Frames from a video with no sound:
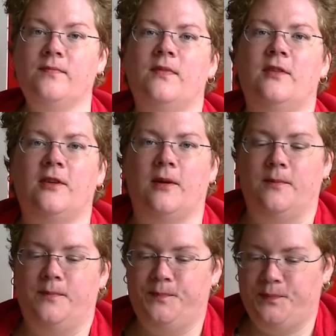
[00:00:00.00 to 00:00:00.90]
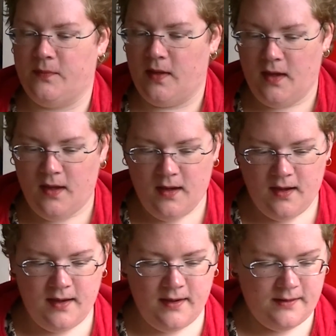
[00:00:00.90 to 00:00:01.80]
So,
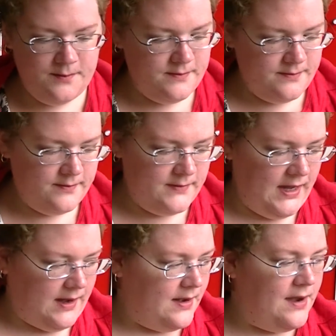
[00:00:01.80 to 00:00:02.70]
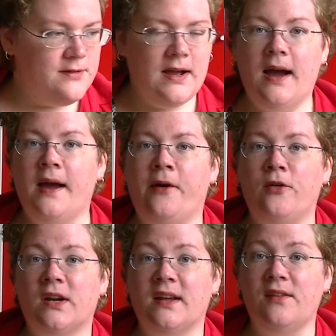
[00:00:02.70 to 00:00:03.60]
um, yeah, I,
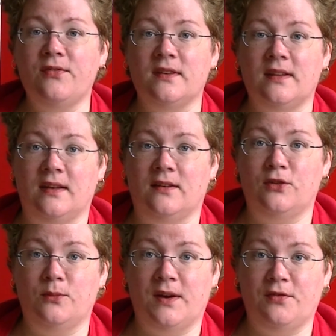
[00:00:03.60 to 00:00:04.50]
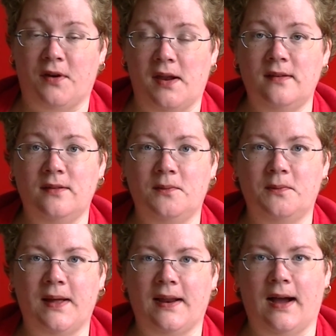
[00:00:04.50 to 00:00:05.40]
already gifted it to my friend
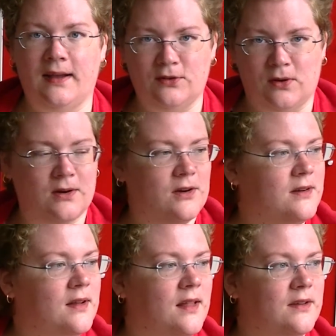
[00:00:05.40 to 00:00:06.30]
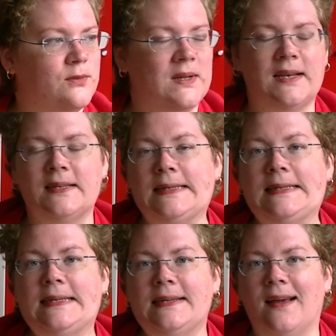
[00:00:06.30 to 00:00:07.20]
when I saw her last weekend.
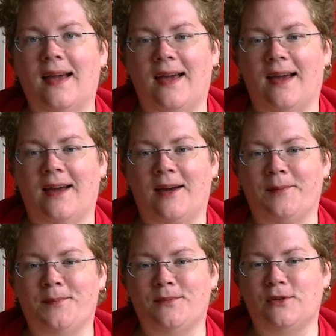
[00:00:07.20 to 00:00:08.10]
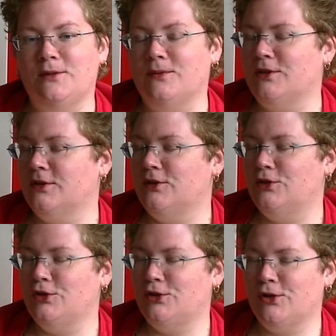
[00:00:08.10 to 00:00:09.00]
Um, she was
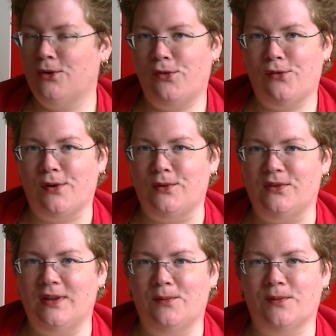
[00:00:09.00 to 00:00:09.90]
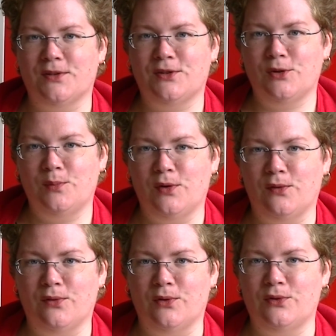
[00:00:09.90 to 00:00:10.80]
so thrilled. It was so
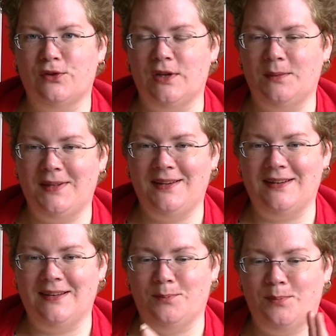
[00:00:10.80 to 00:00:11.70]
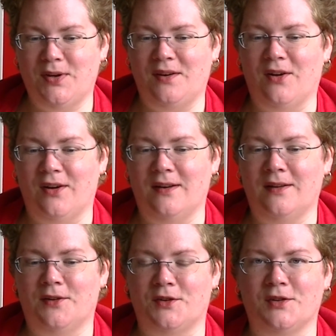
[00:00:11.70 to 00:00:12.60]
beautiful. She immediately put it on
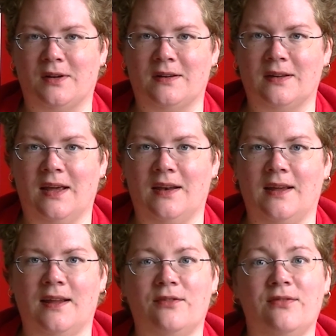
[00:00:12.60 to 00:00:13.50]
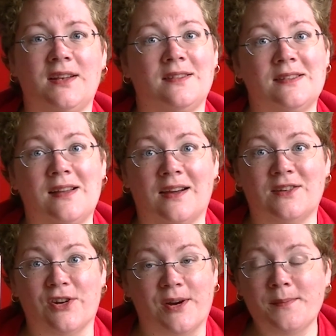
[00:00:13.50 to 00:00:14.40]
her son and it fits like a
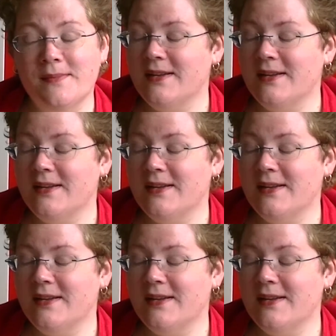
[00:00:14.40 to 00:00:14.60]
charm.